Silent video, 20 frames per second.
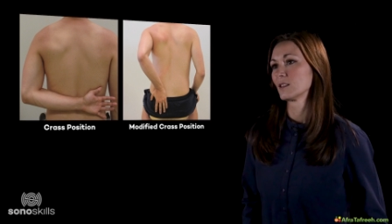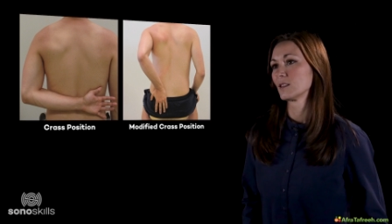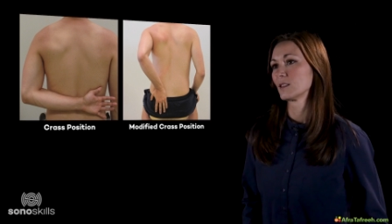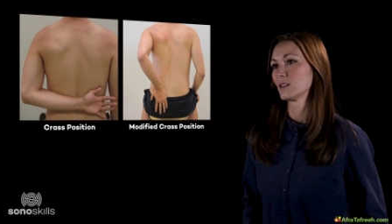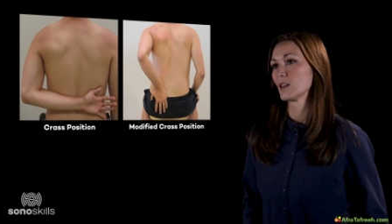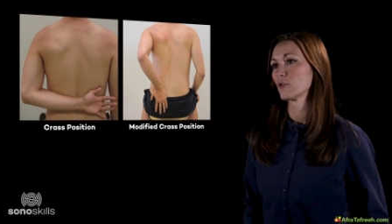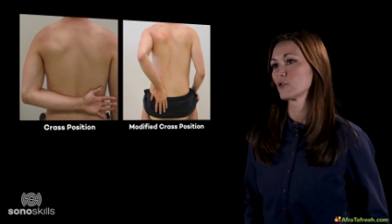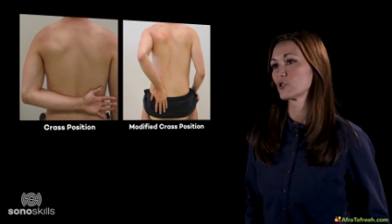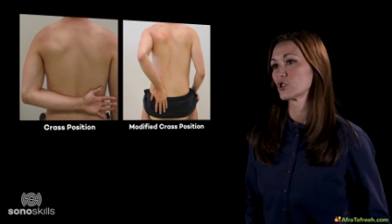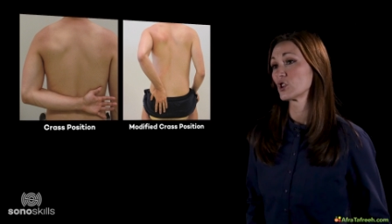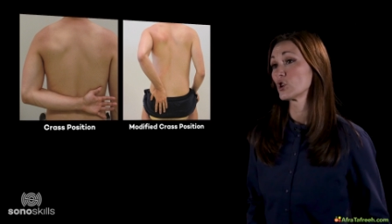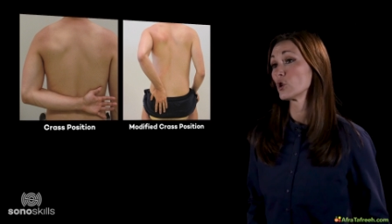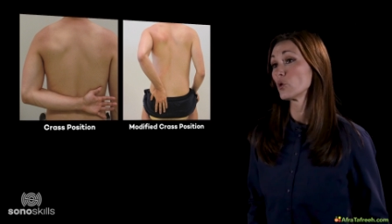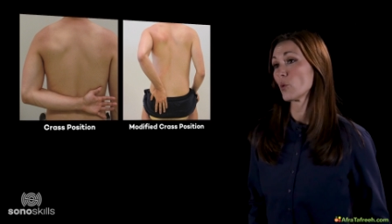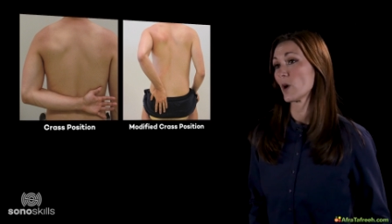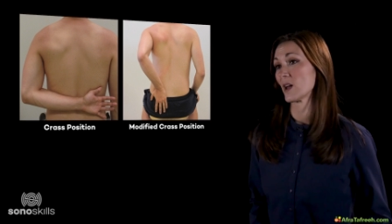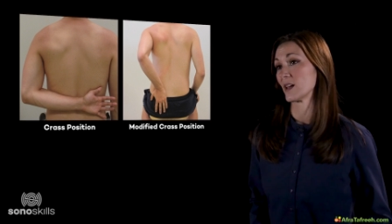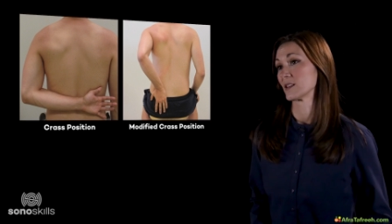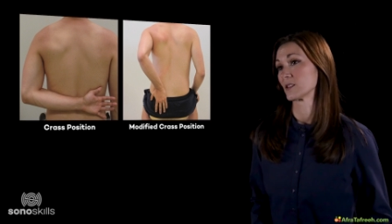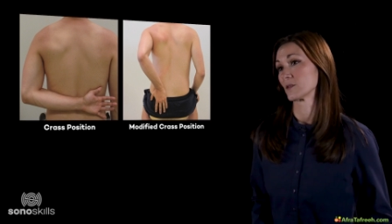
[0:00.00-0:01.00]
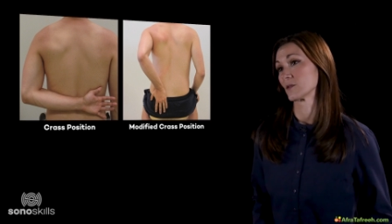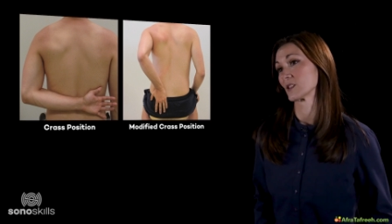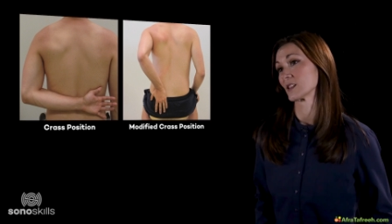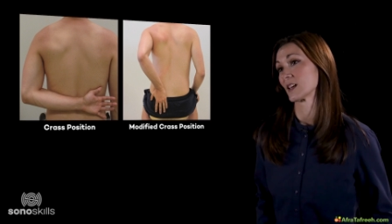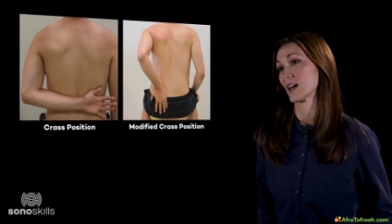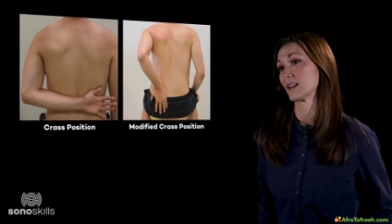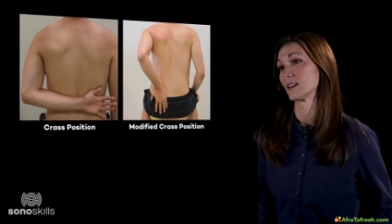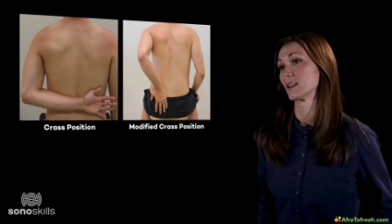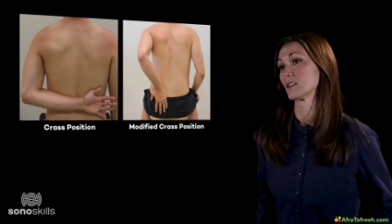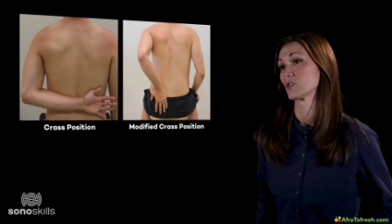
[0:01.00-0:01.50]
There are two ways of
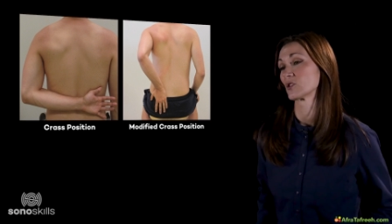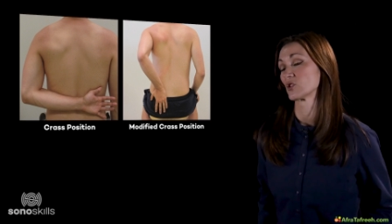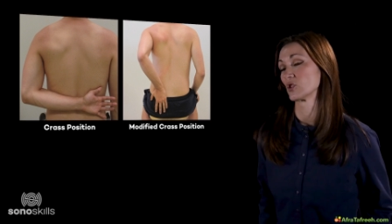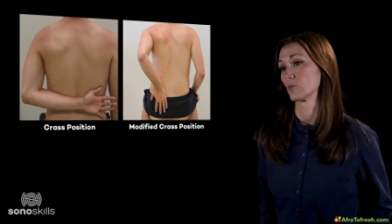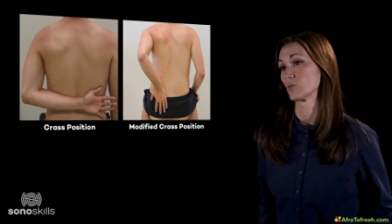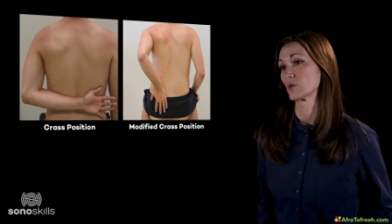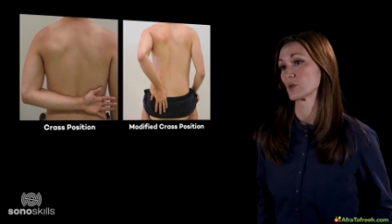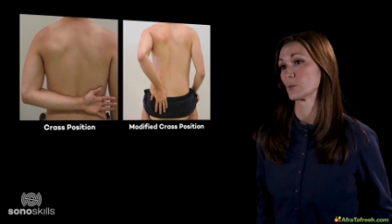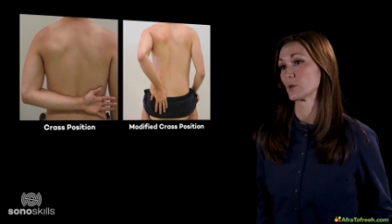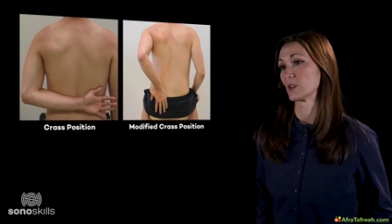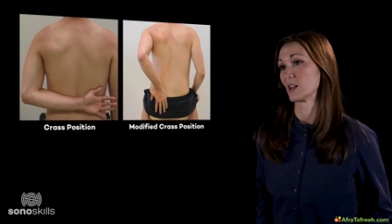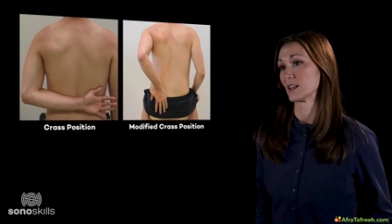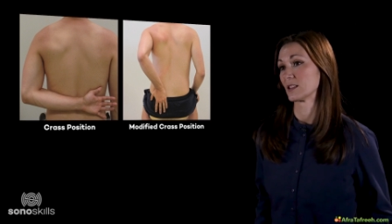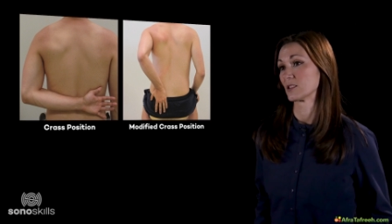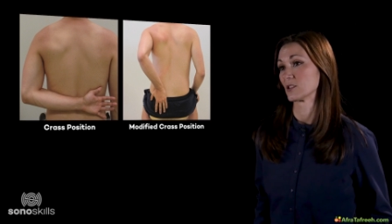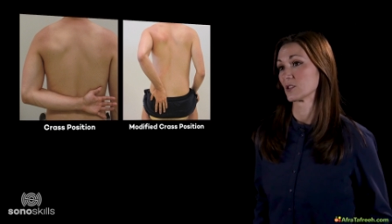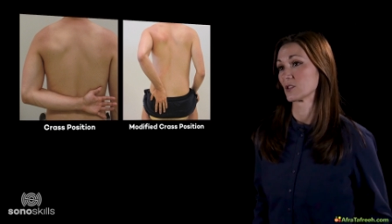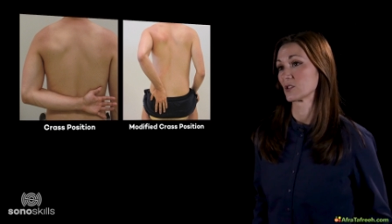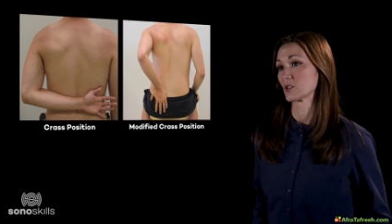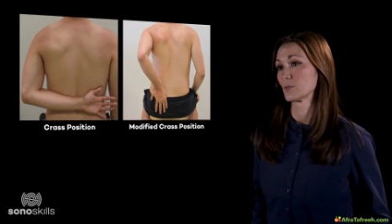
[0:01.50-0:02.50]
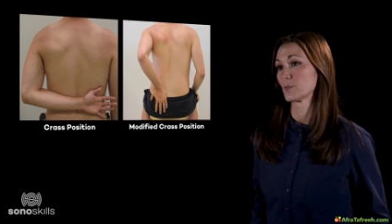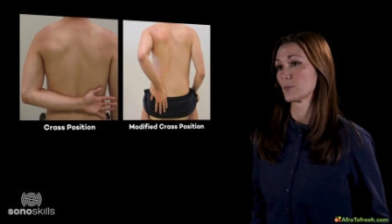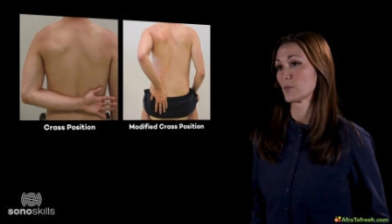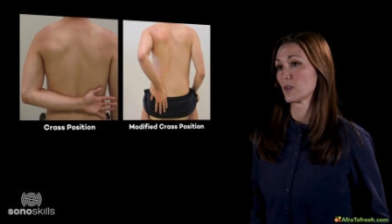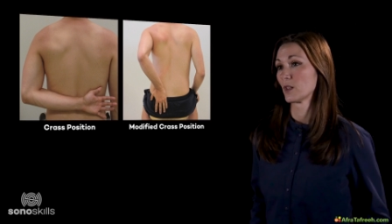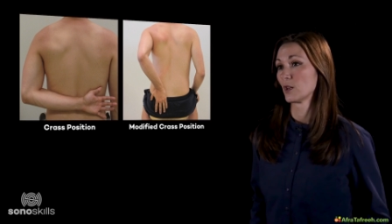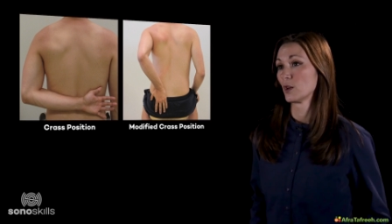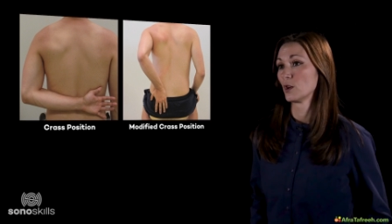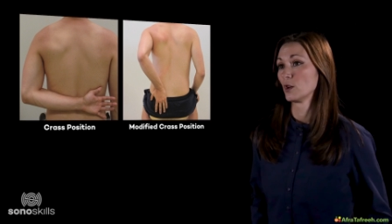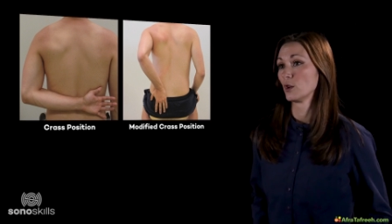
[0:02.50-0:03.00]
scanning the supraspinatus,
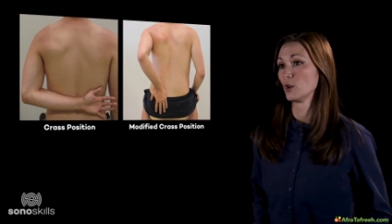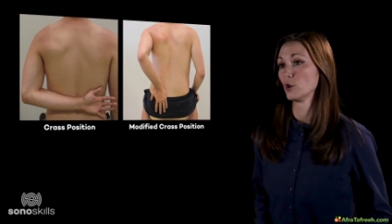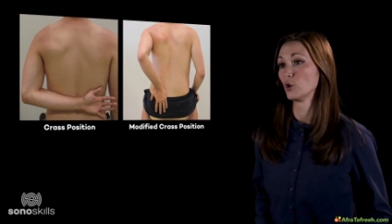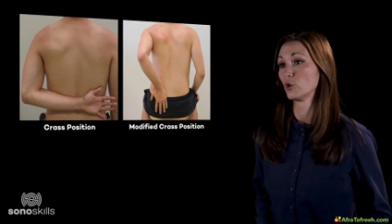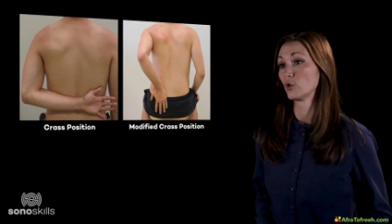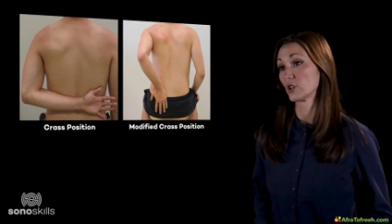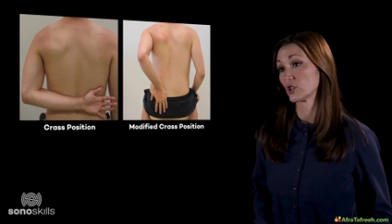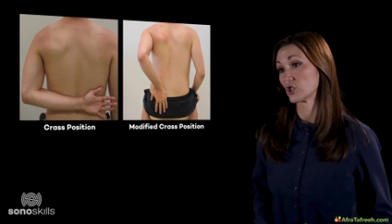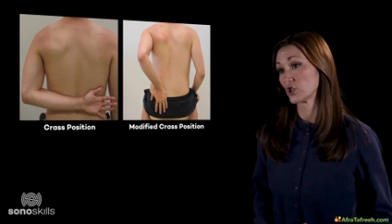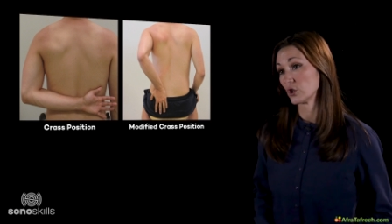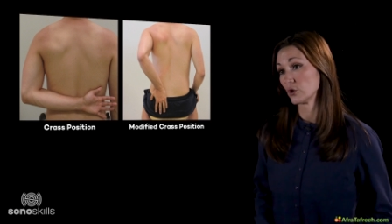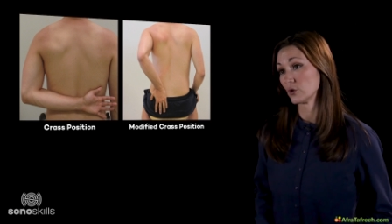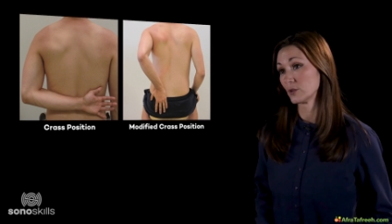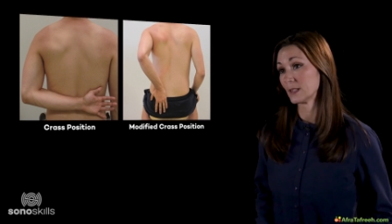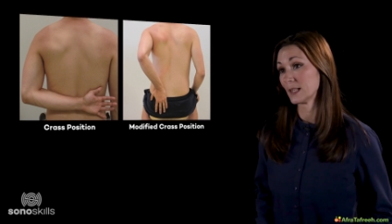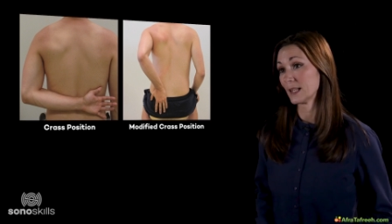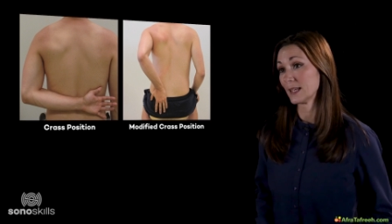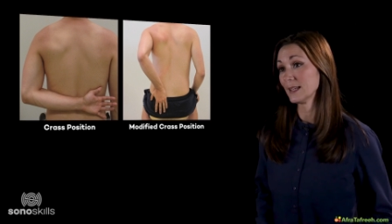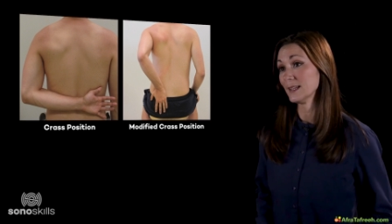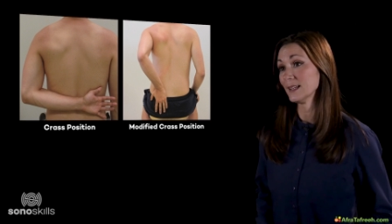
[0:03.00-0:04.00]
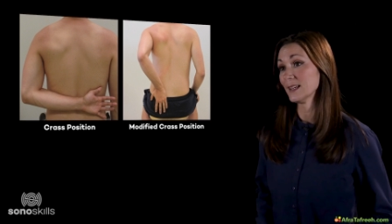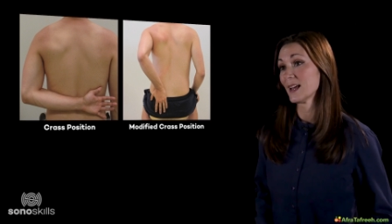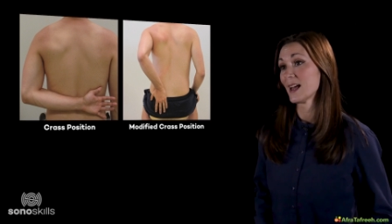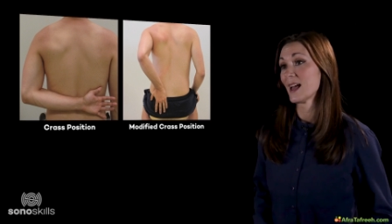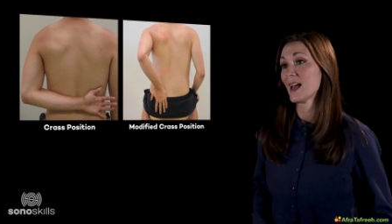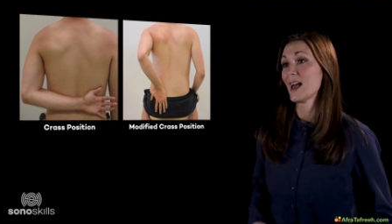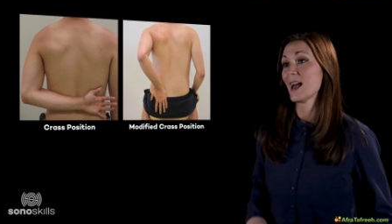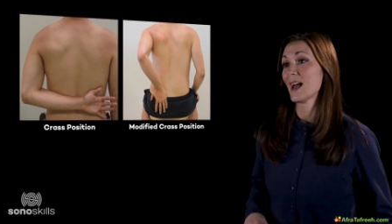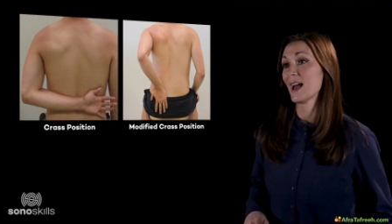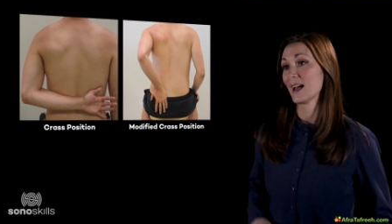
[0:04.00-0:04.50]
longitudinally
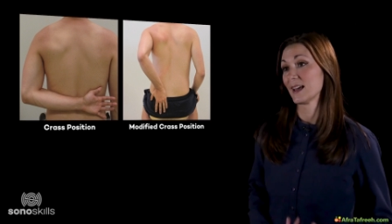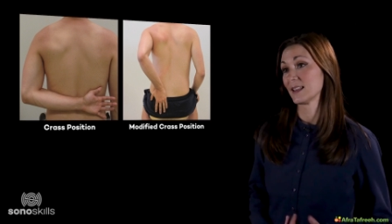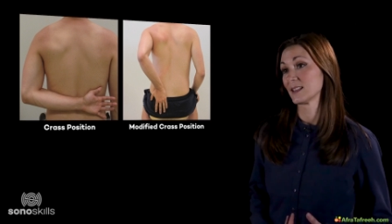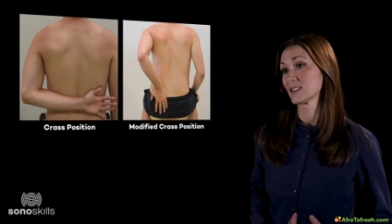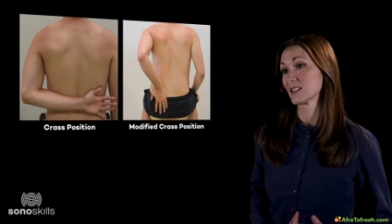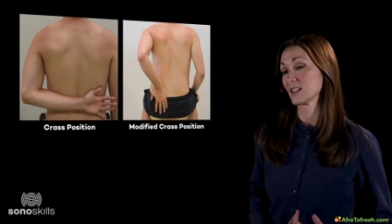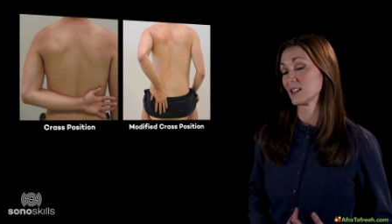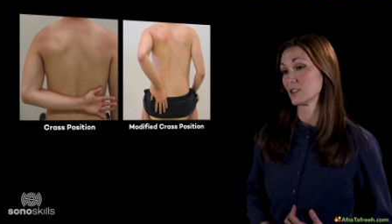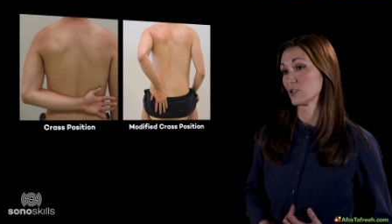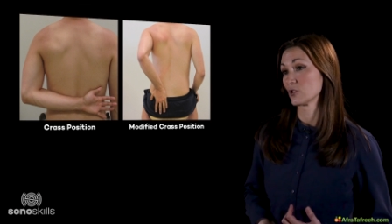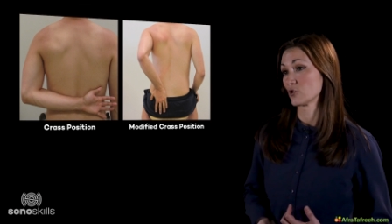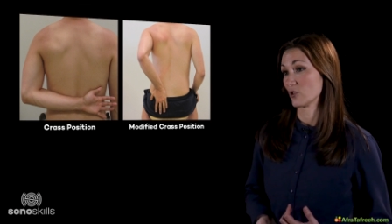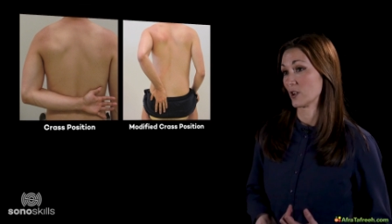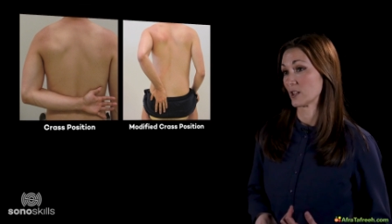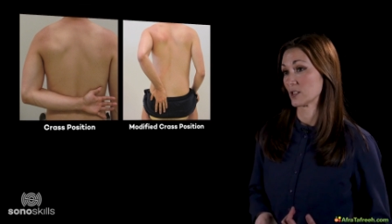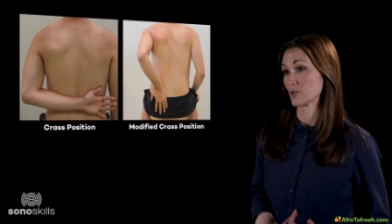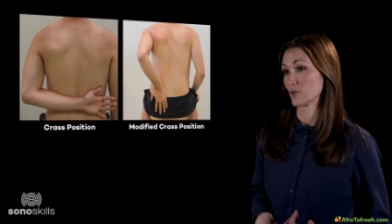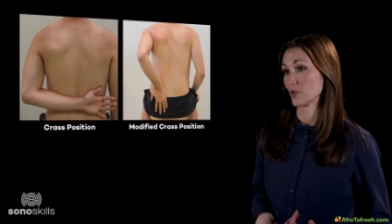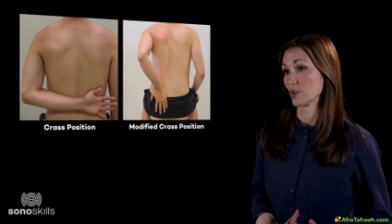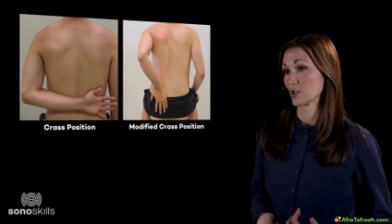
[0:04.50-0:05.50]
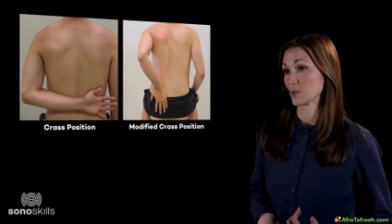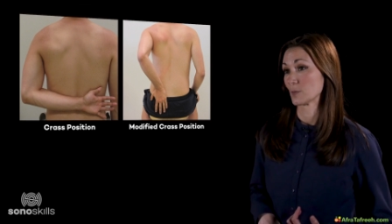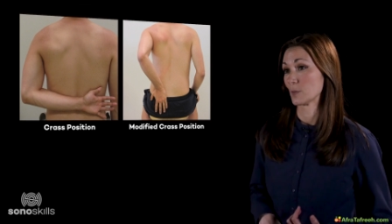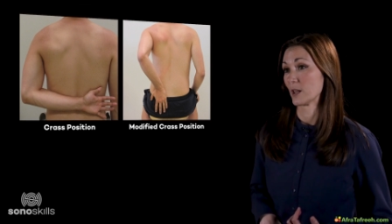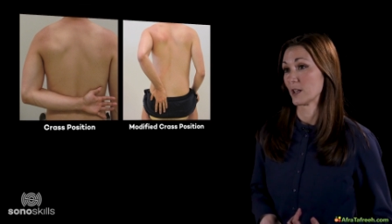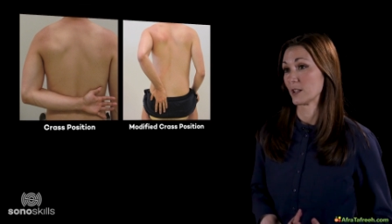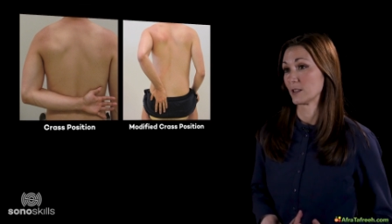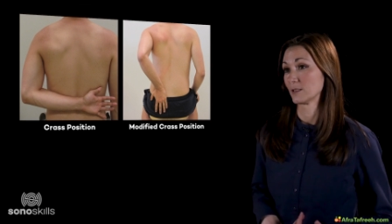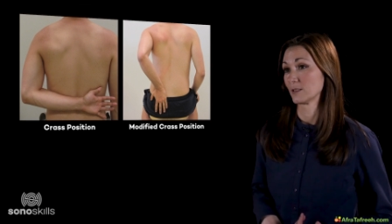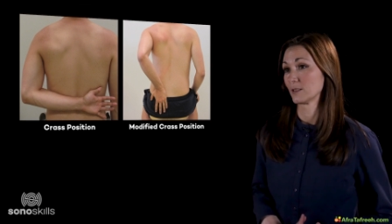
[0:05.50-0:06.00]
and in the transverse
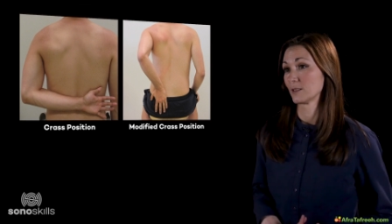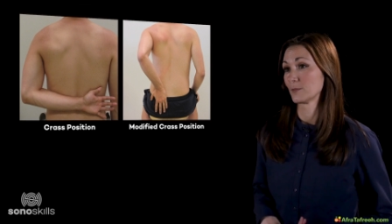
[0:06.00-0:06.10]
plane.